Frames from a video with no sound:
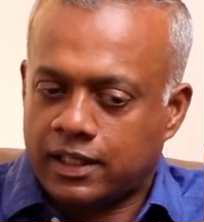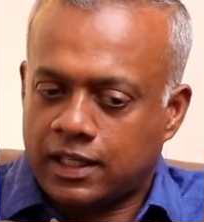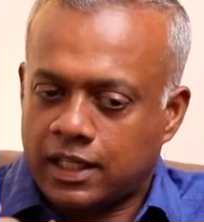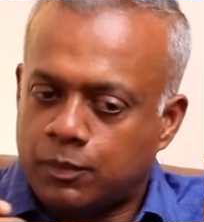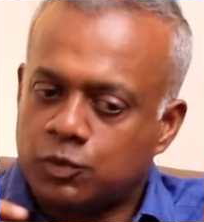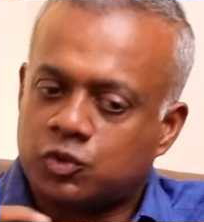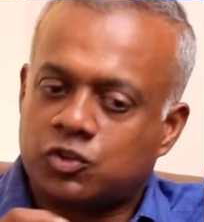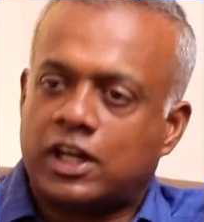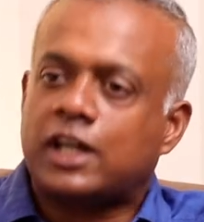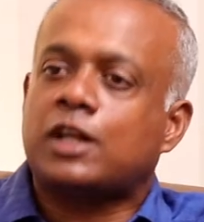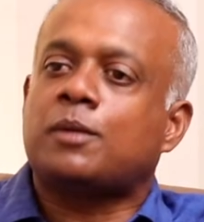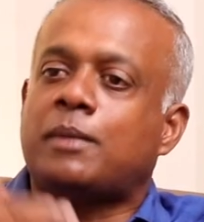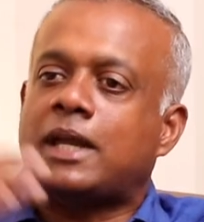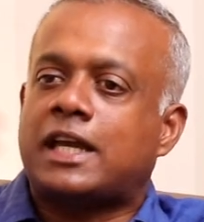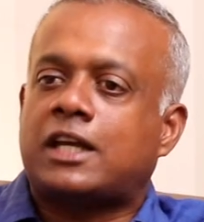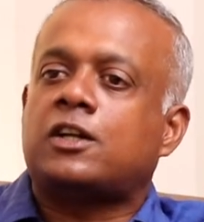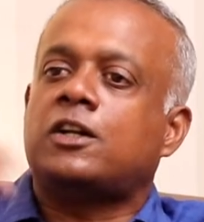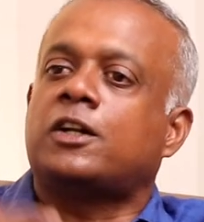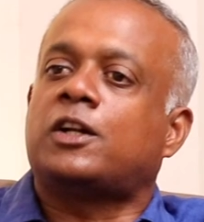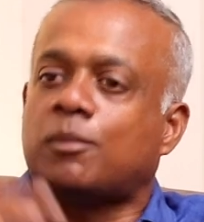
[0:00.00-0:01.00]
like he was trying to
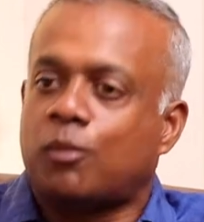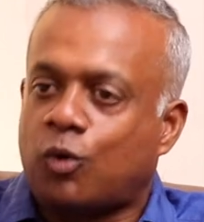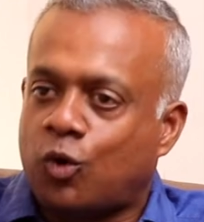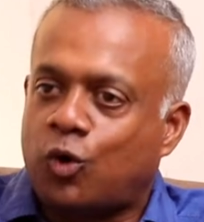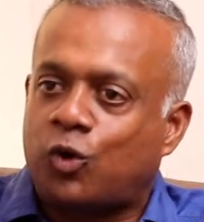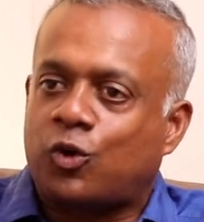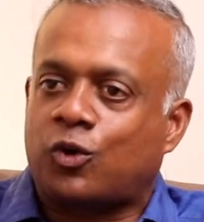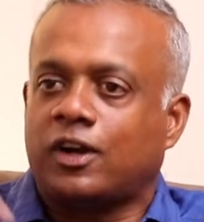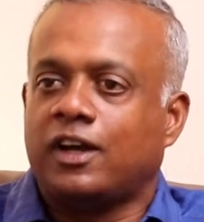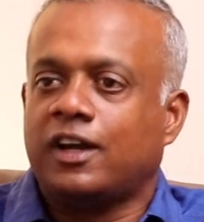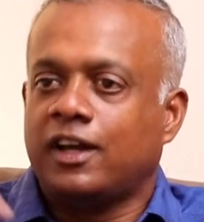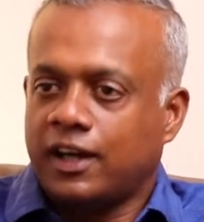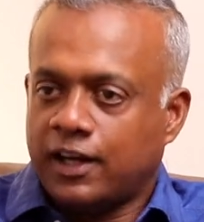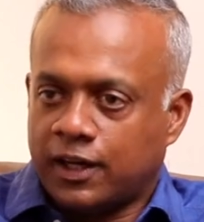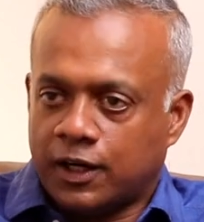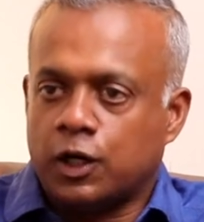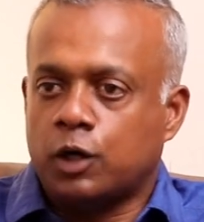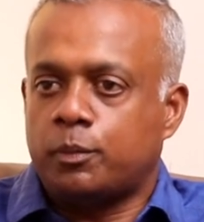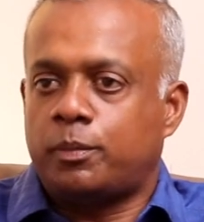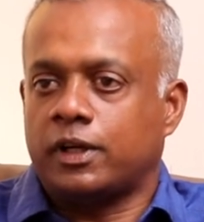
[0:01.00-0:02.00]
make it a little more
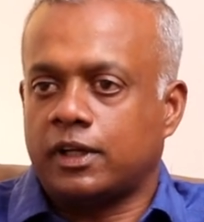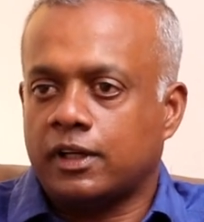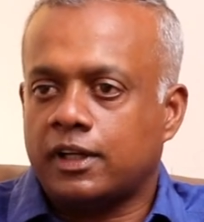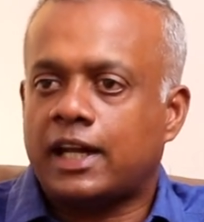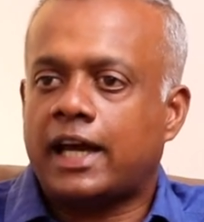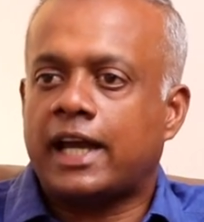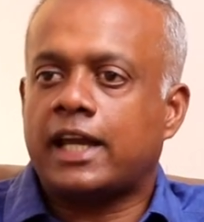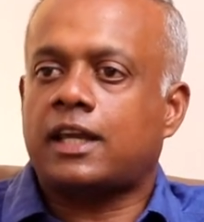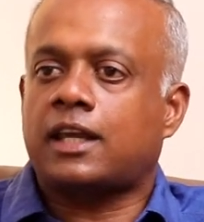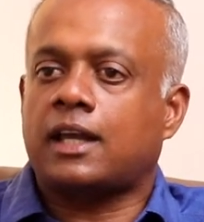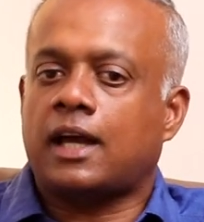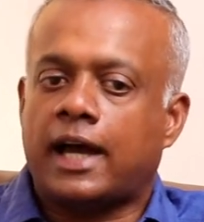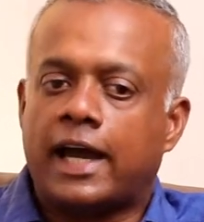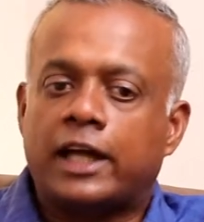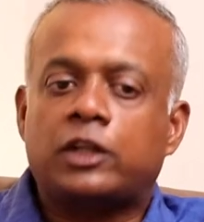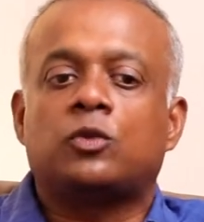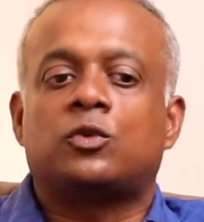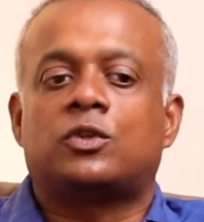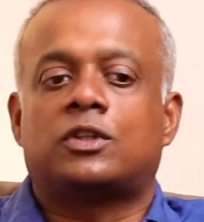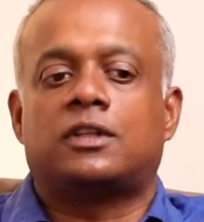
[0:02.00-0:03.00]
urban, and I
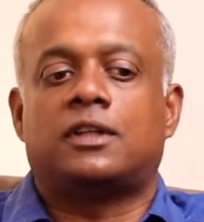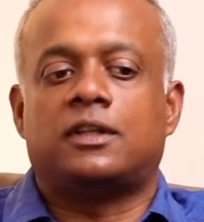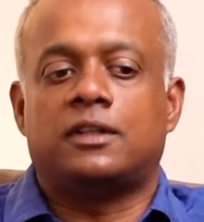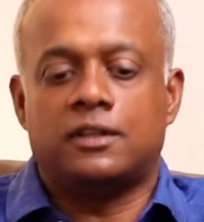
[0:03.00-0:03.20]
had to